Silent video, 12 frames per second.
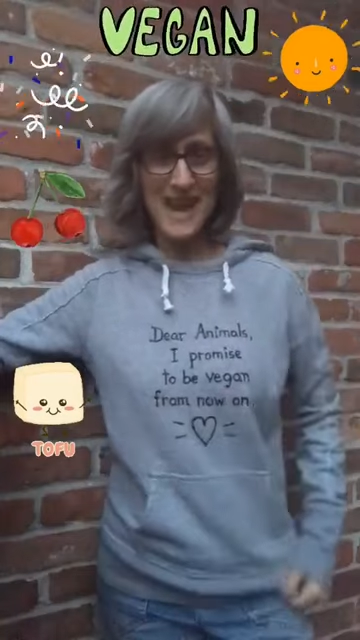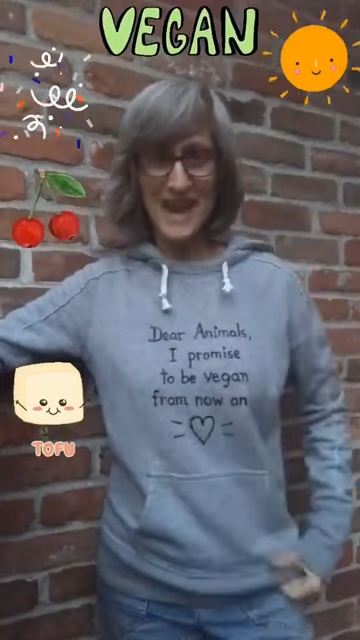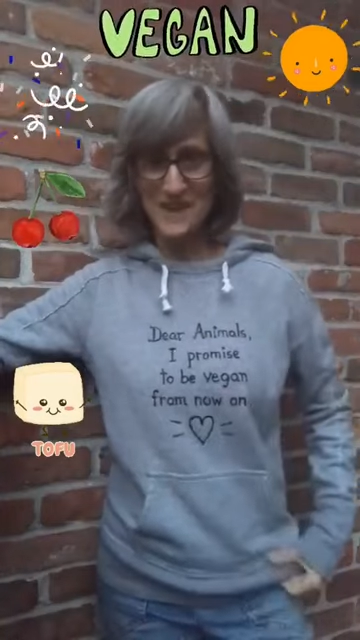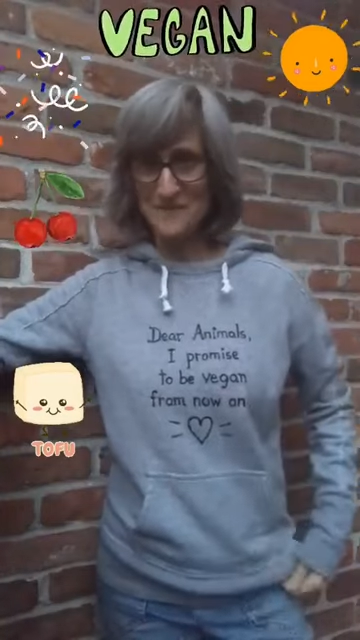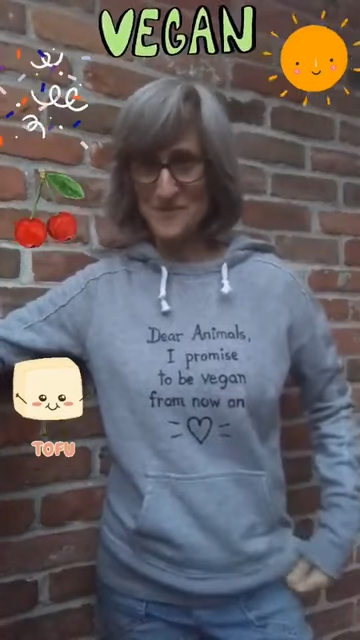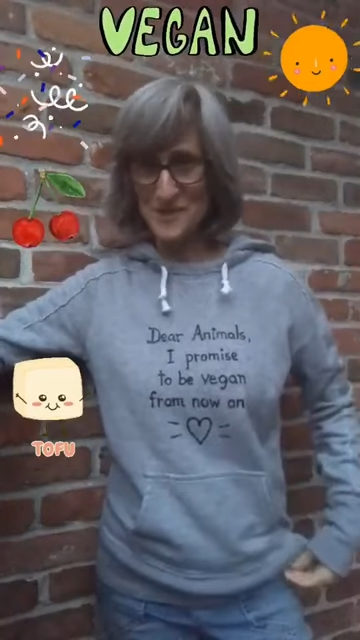
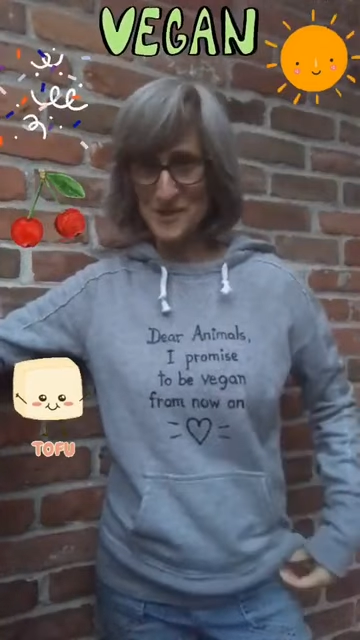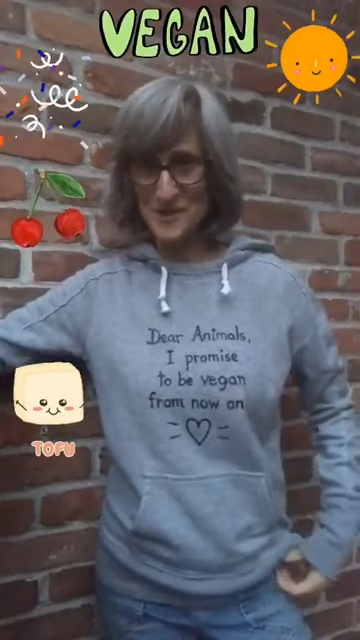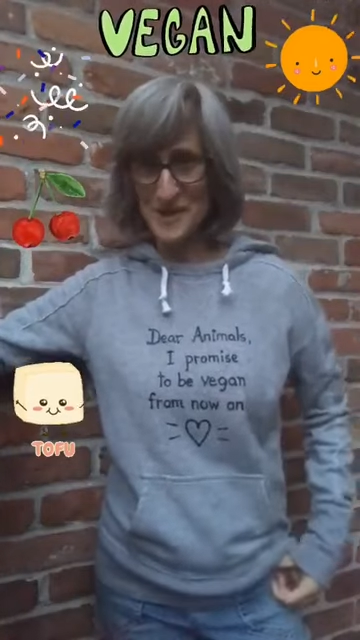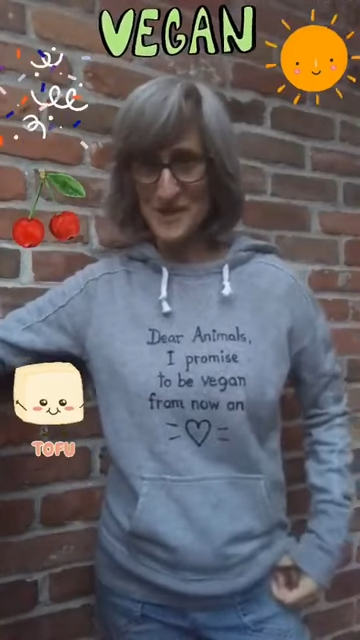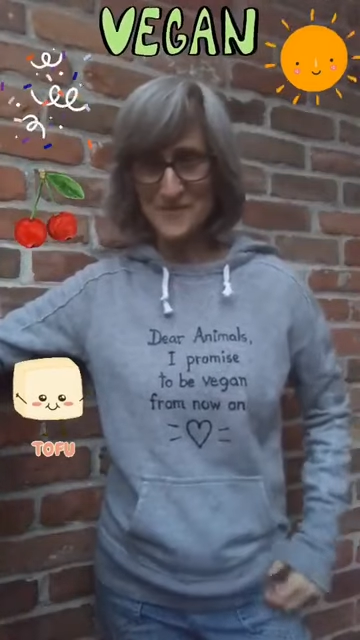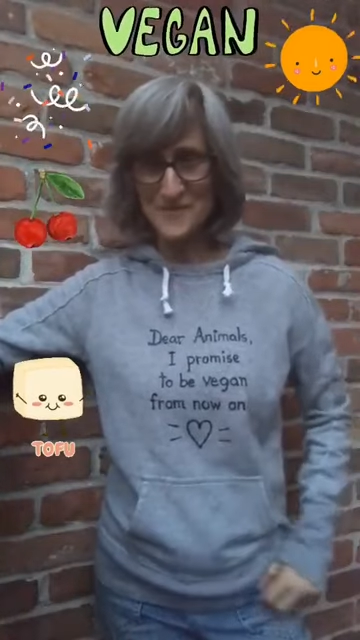
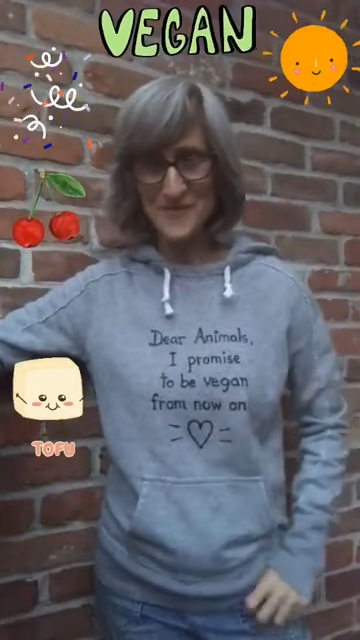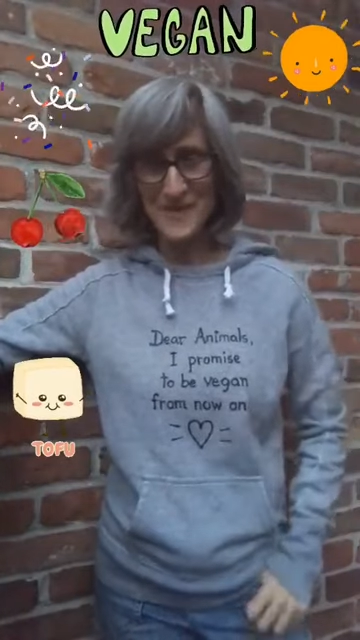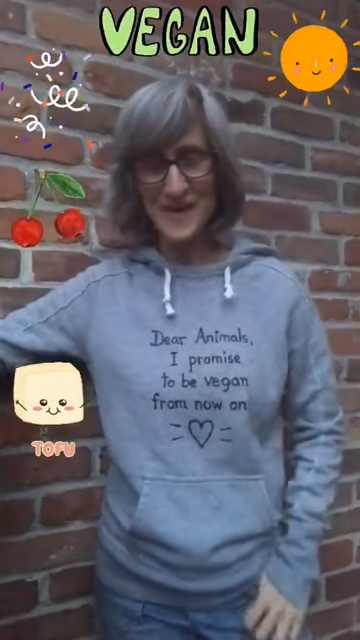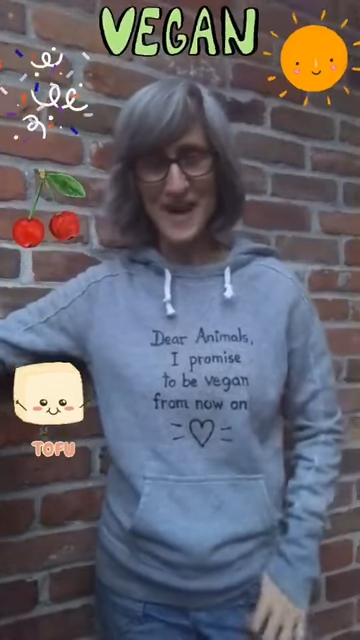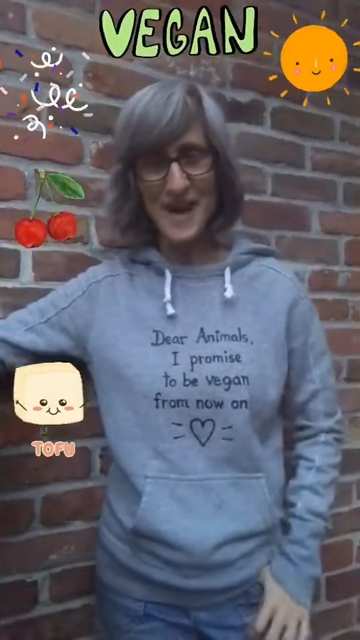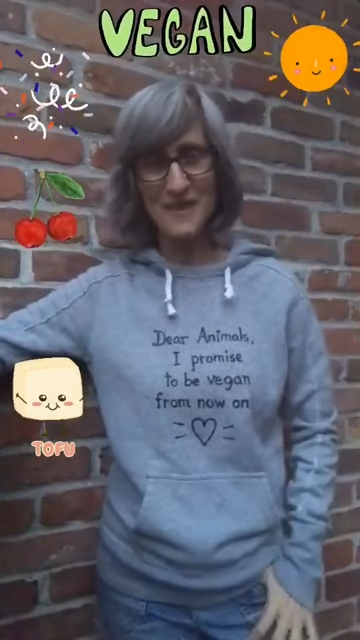anniversary.
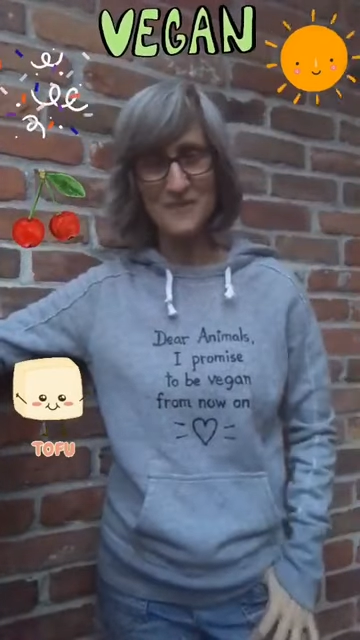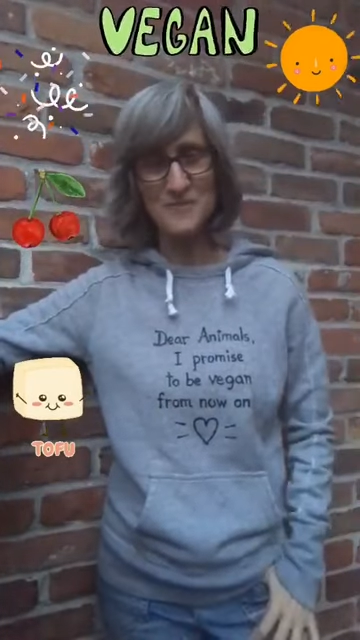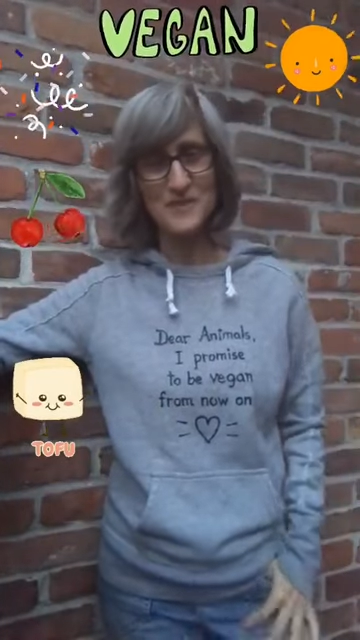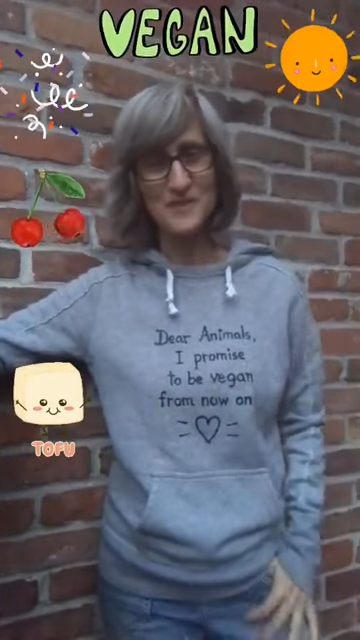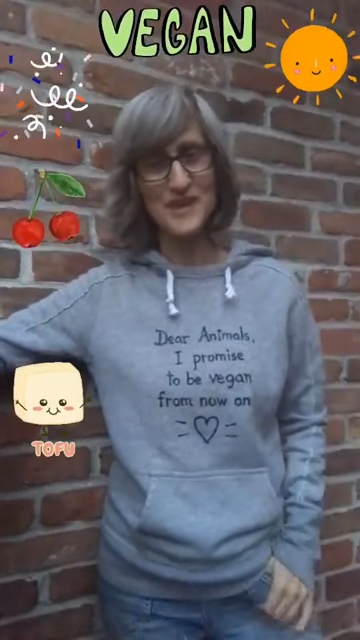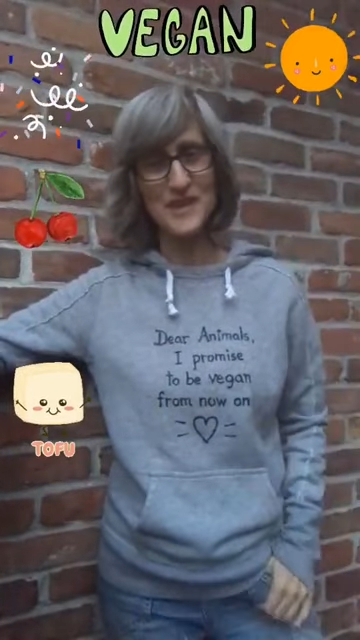I have
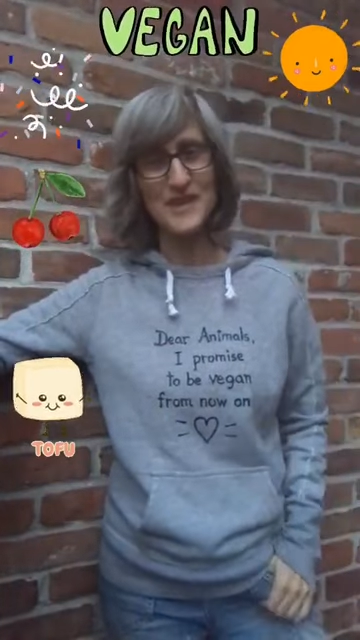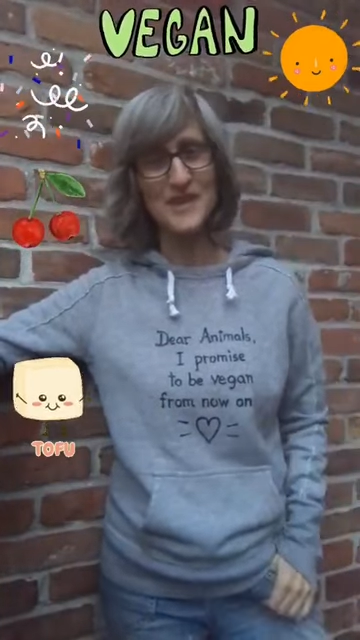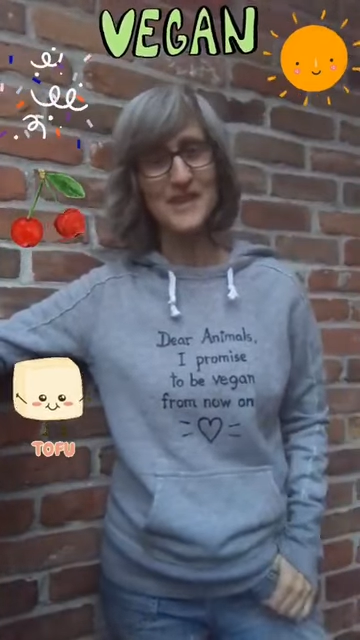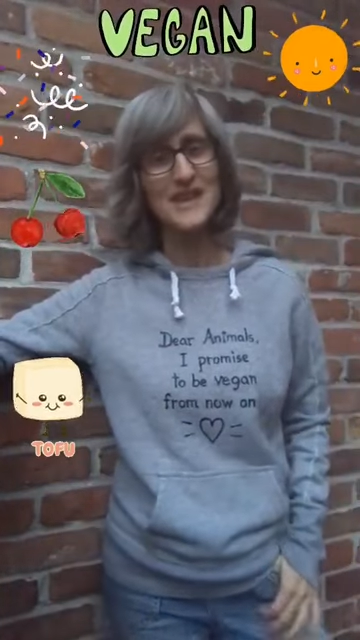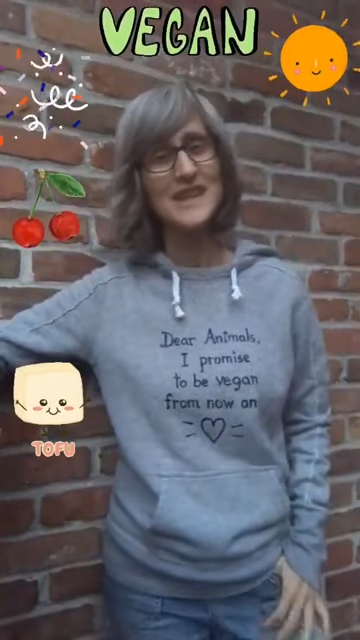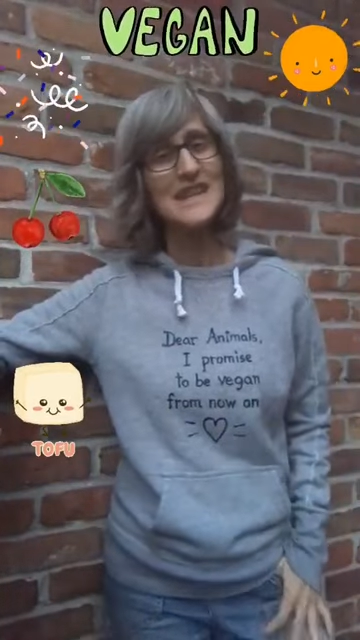been vegan
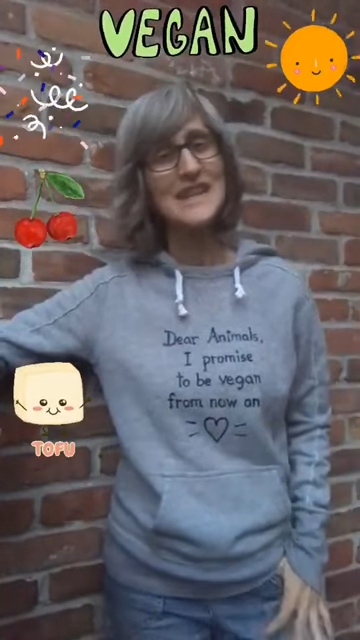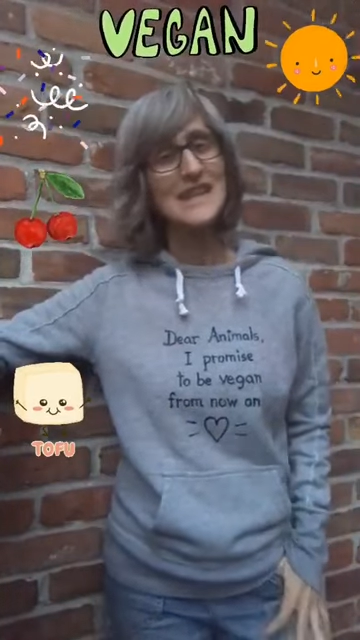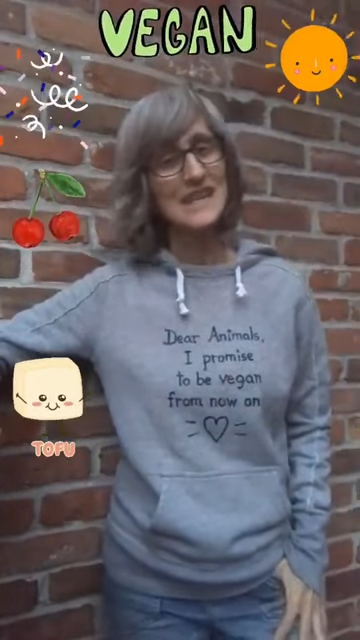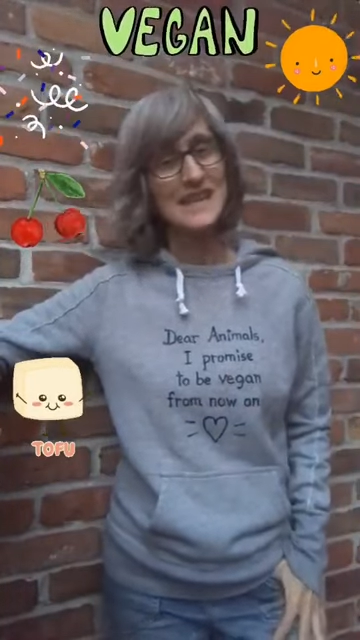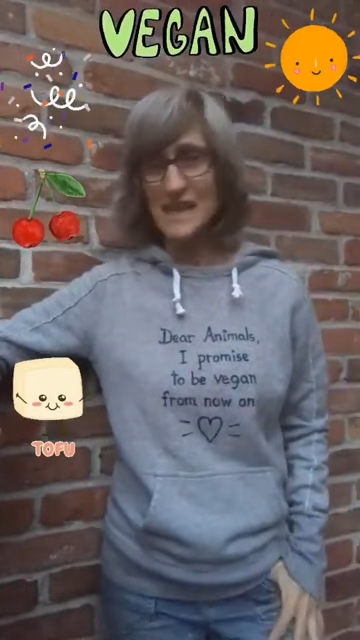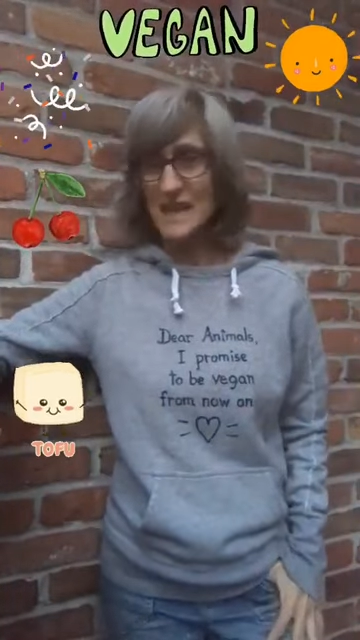
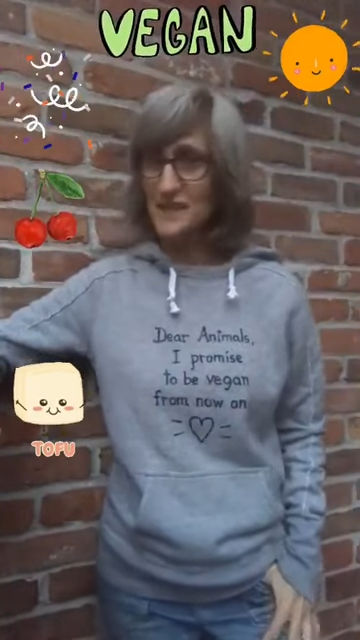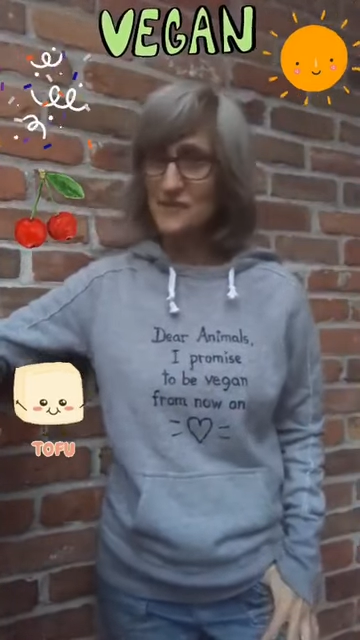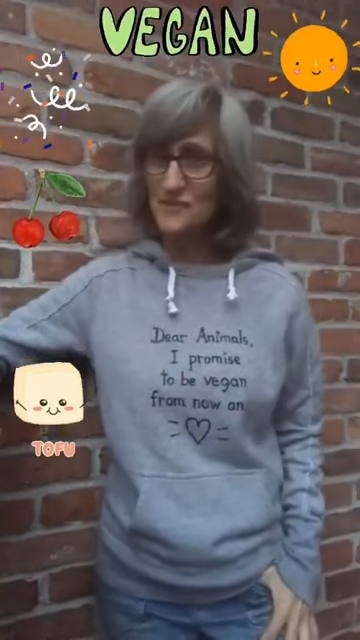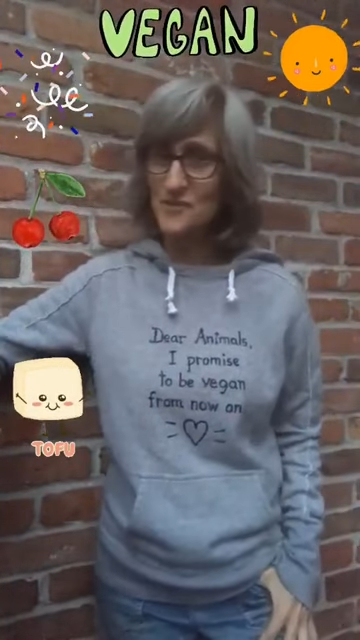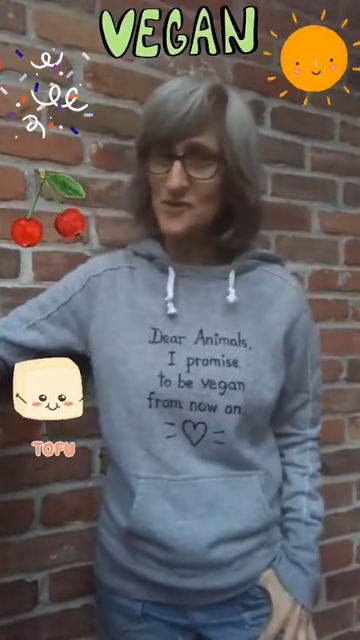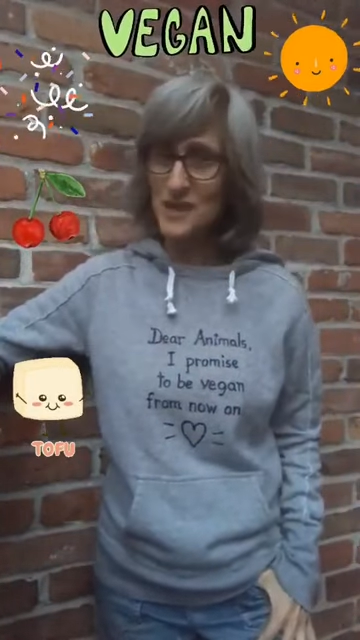exactly
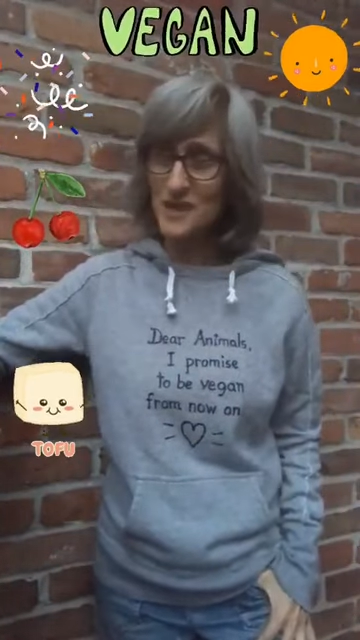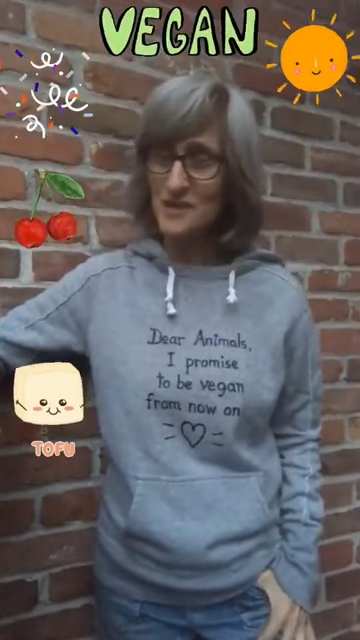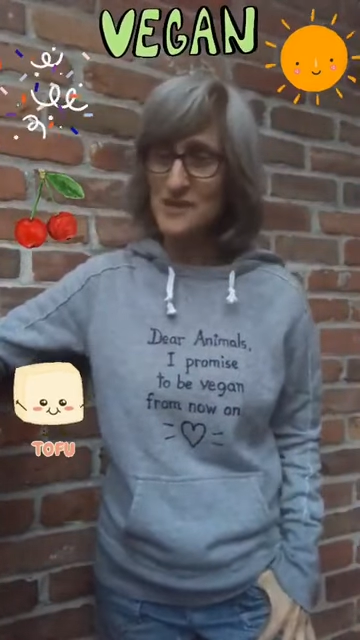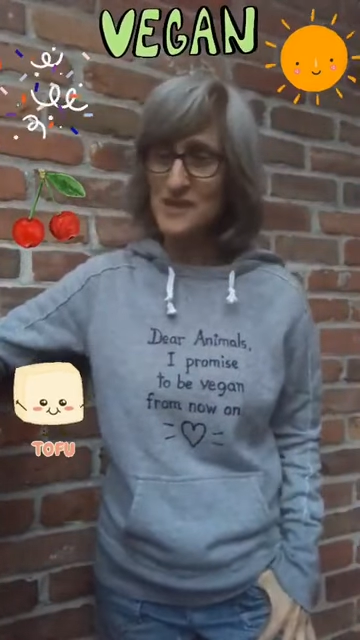four years.